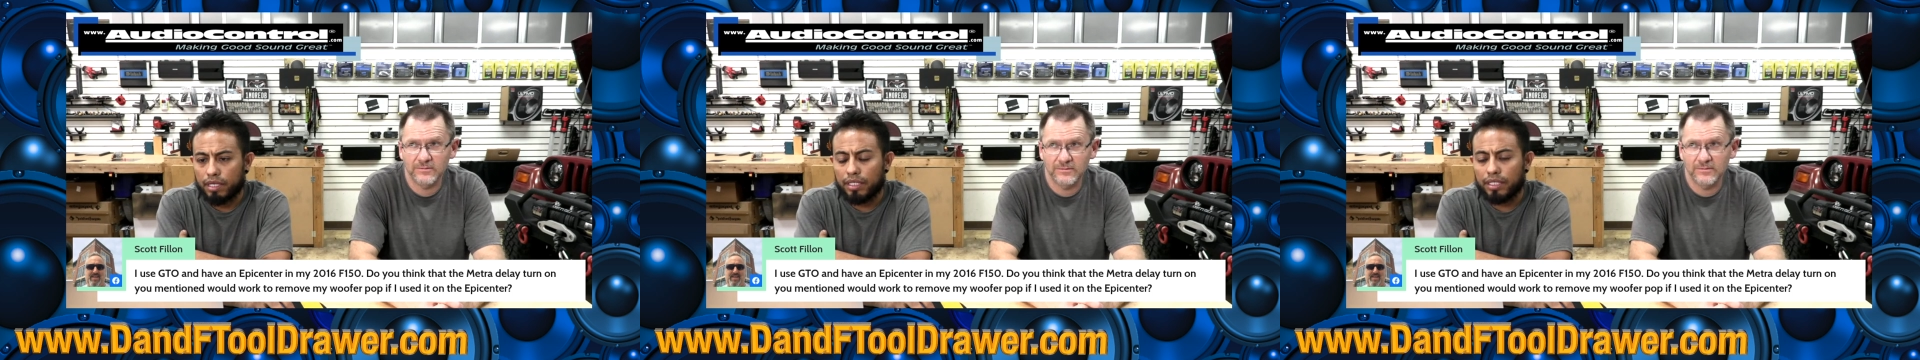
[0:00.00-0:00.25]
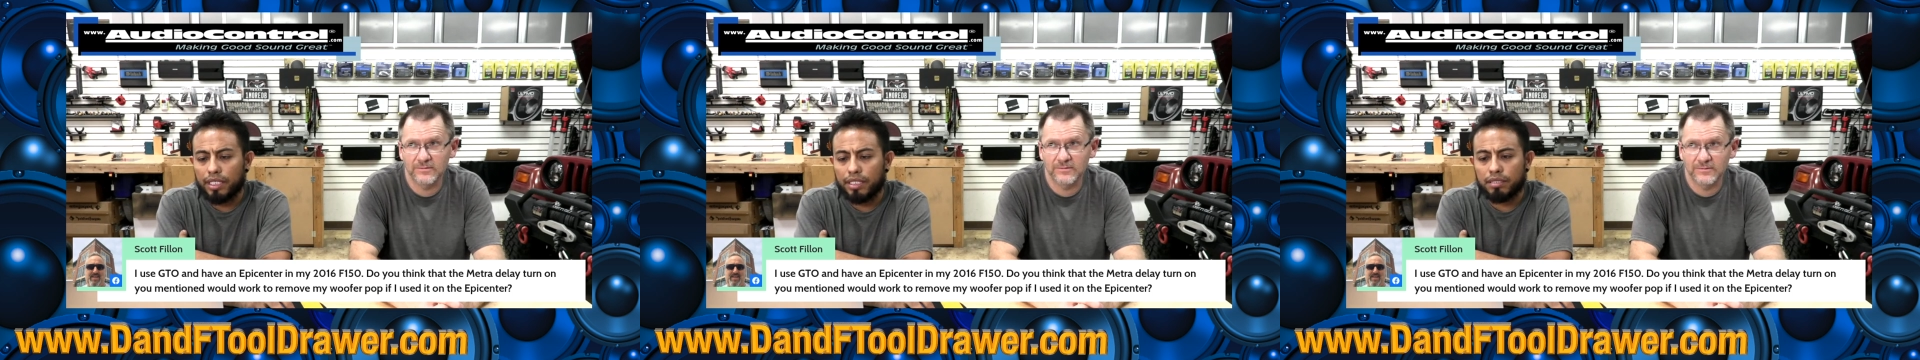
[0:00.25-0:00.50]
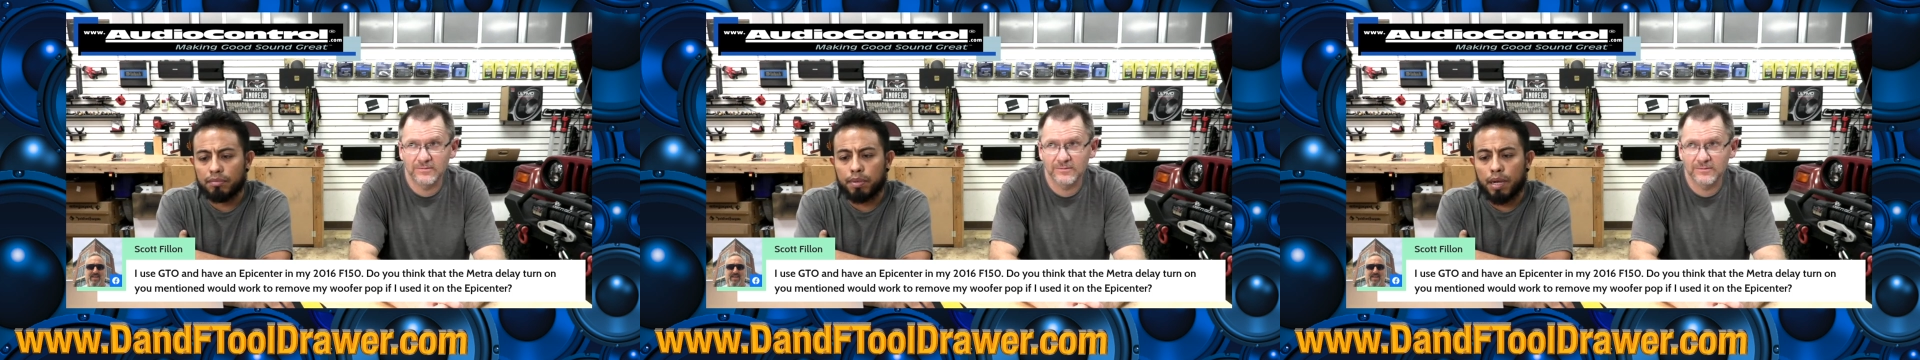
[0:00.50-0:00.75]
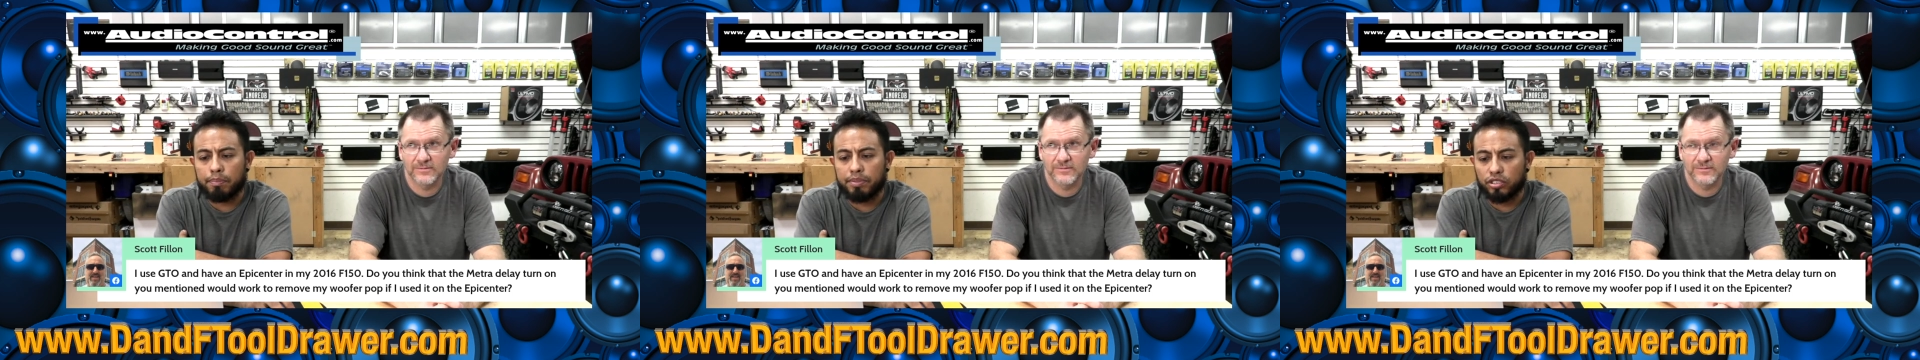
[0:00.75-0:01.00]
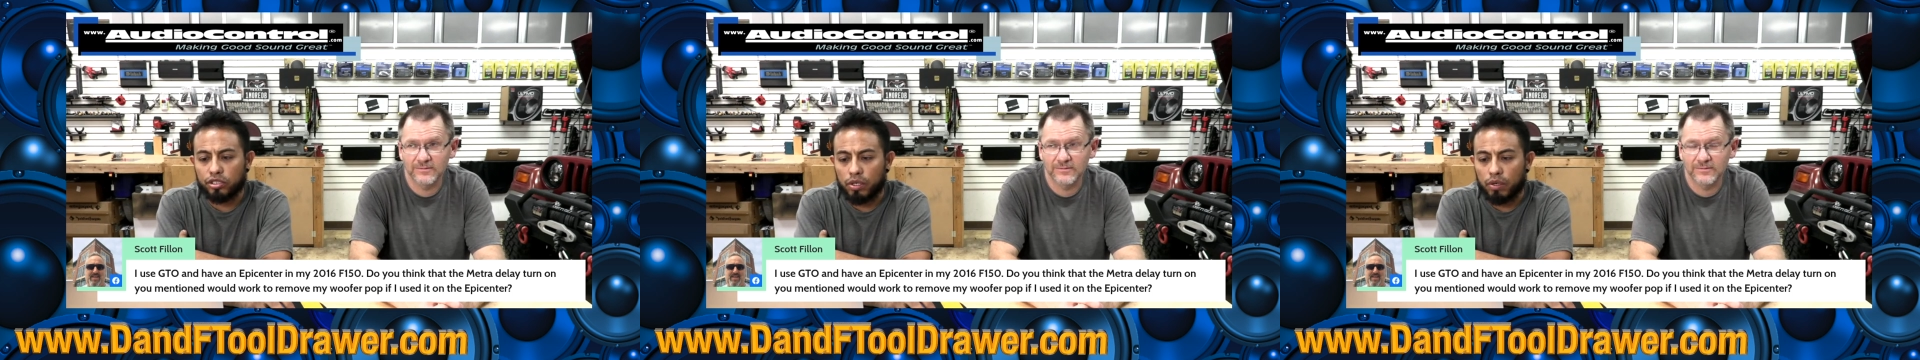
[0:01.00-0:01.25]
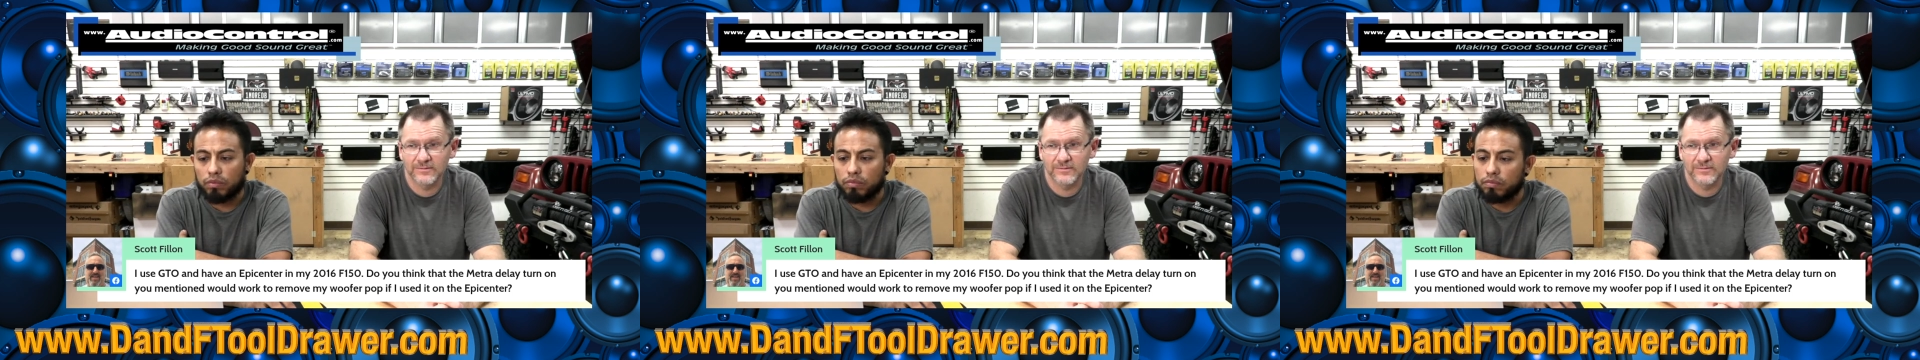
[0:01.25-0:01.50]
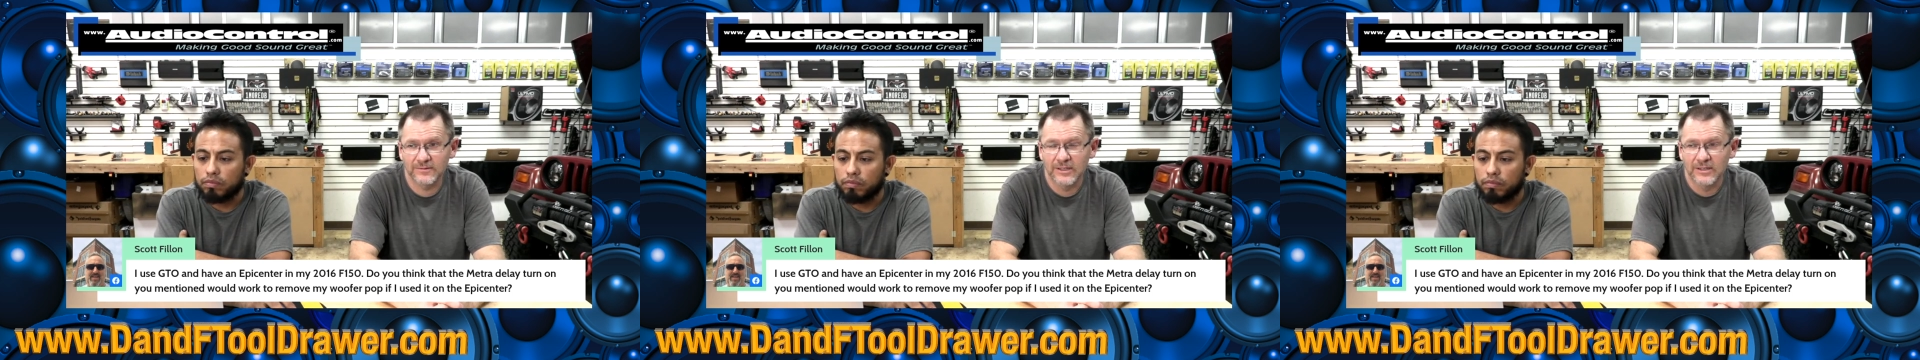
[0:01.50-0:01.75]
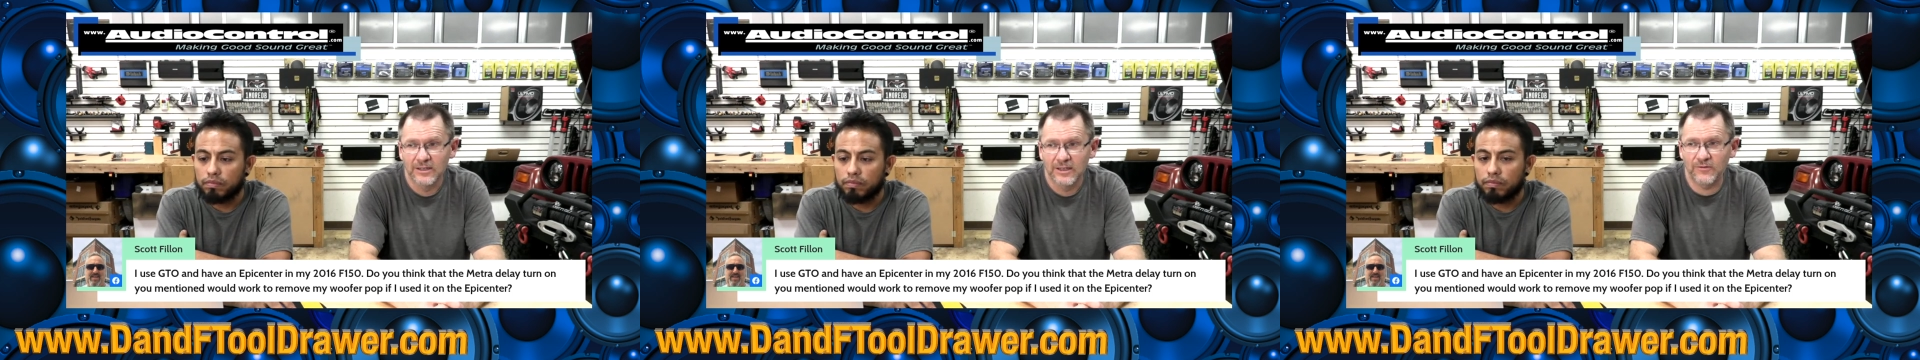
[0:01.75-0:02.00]
Speaker 1: I think it's a popping show.
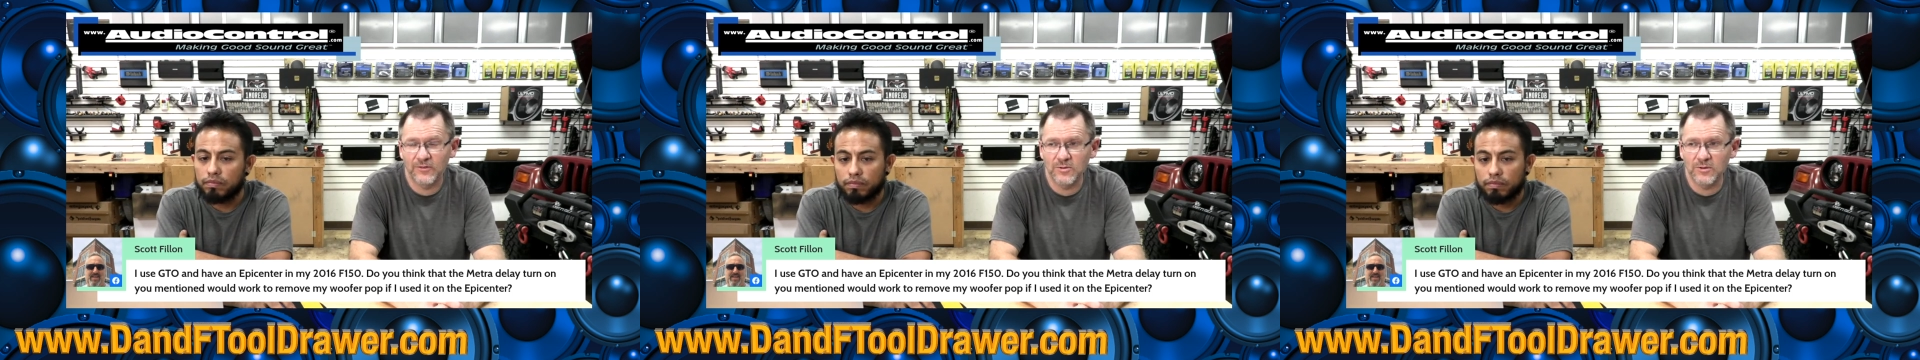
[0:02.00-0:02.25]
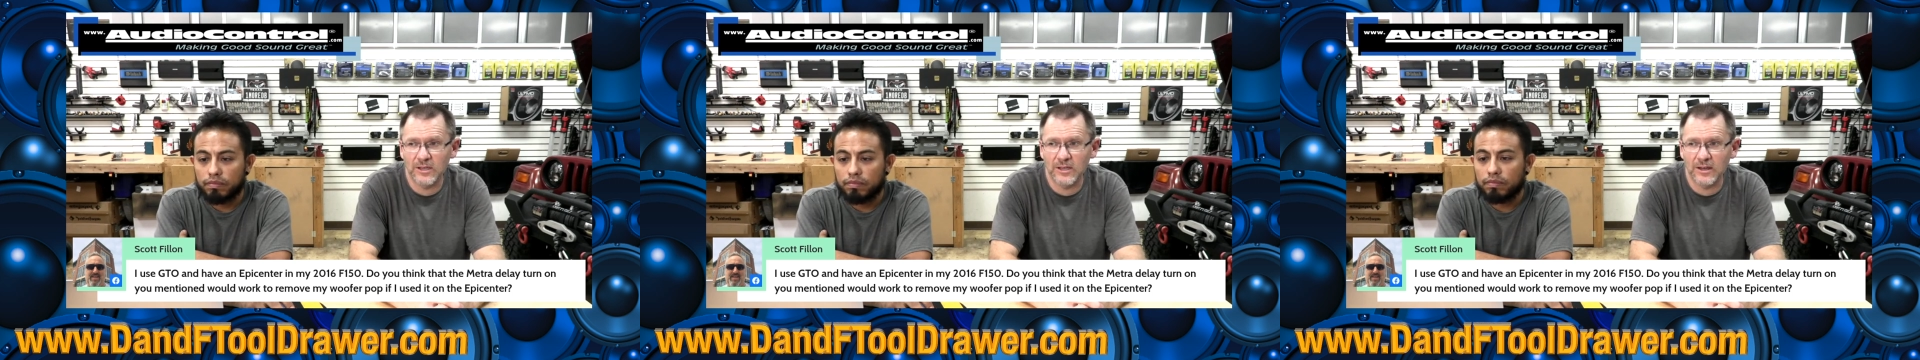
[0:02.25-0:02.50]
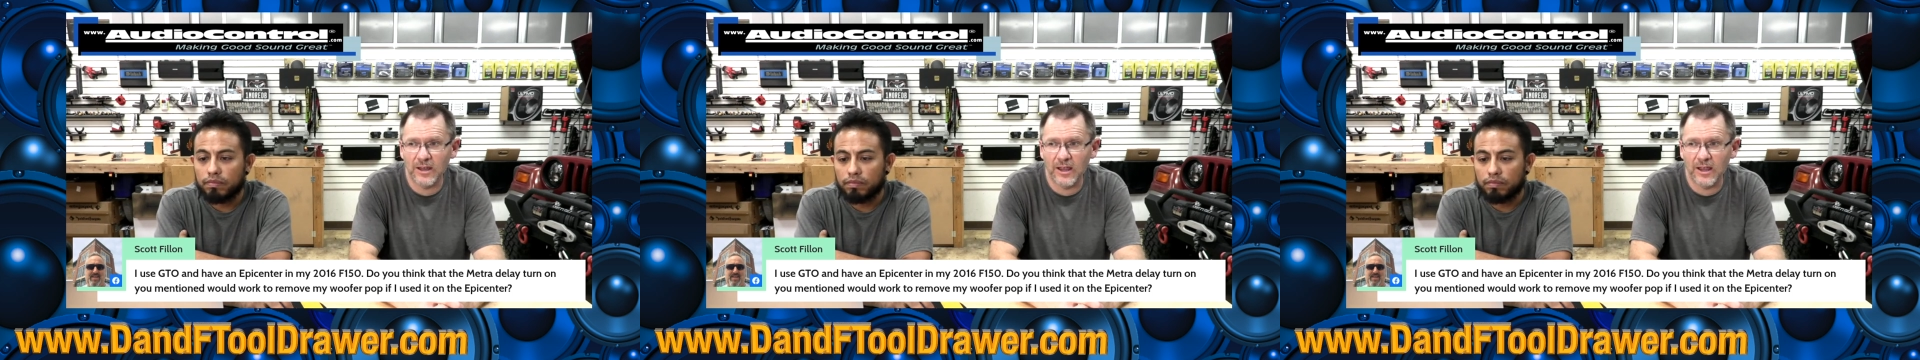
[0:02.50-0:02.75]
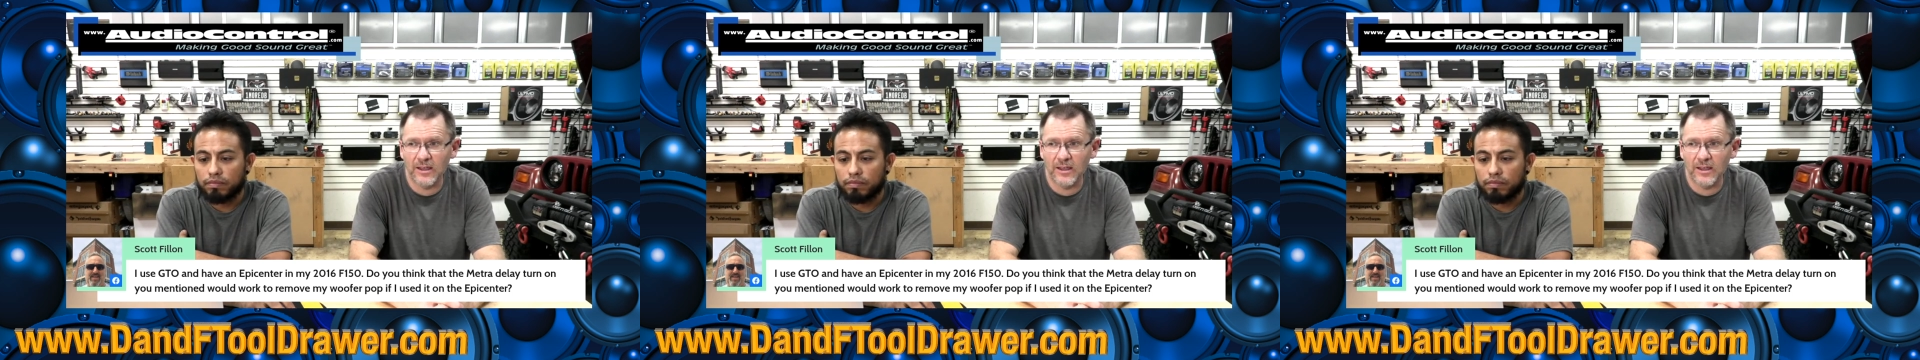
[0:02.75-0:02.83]
Speaker 2: If you get